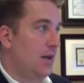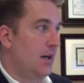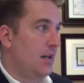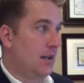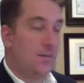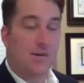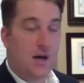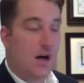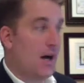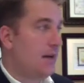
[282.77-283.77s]
Unlimited
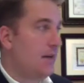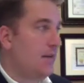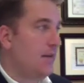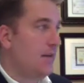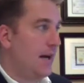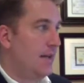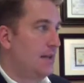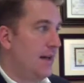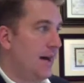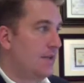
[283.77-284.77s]
talk and
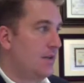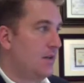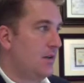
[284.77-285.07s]
text,